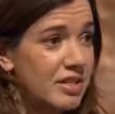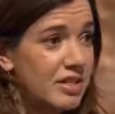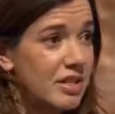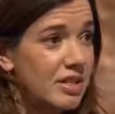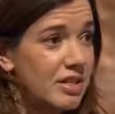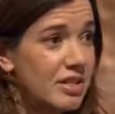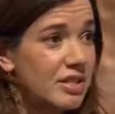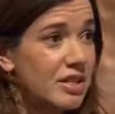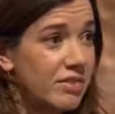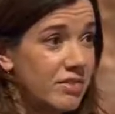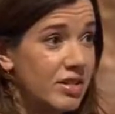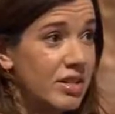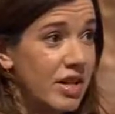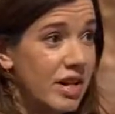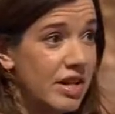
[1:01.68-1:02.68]
since
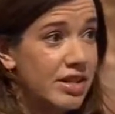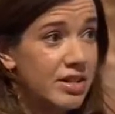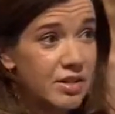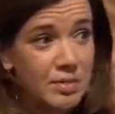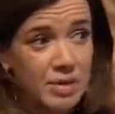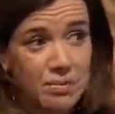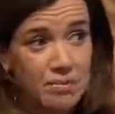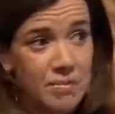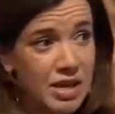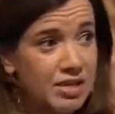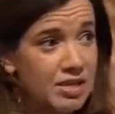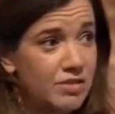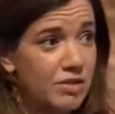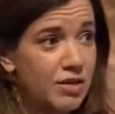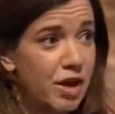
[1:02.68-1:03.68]
1979, there's been a
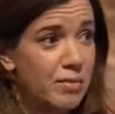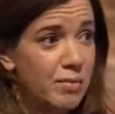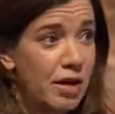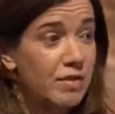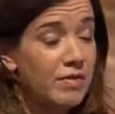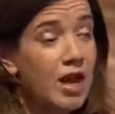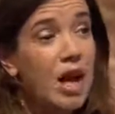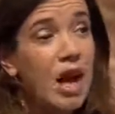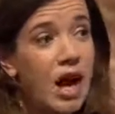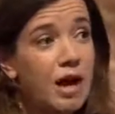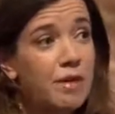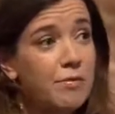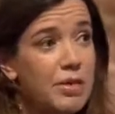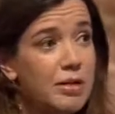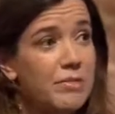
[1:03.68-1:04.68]
massive drop-off,
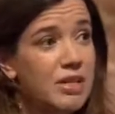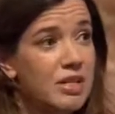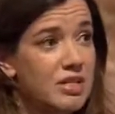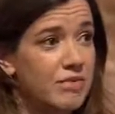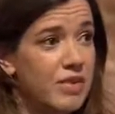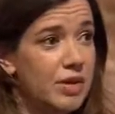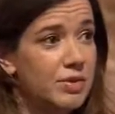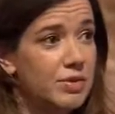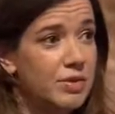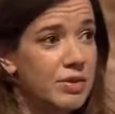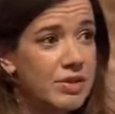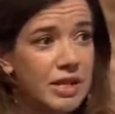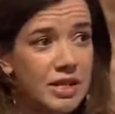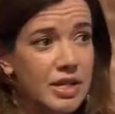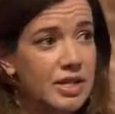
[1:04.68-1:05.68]
have been because of
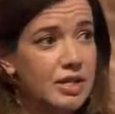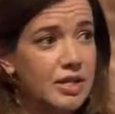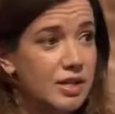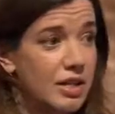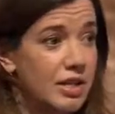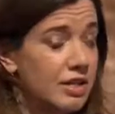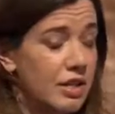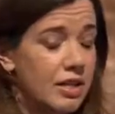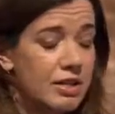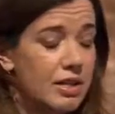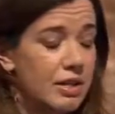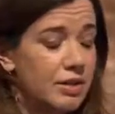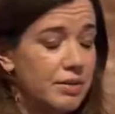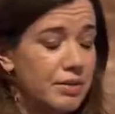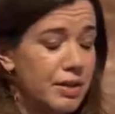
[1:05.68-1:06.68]
outsourcing. That's
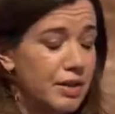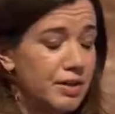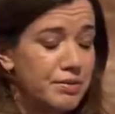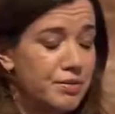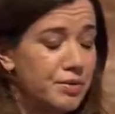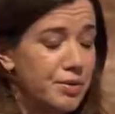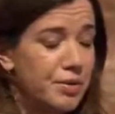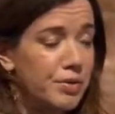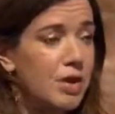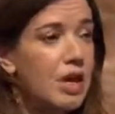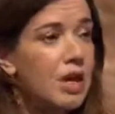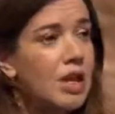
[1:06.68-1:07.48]
undoubtedly true.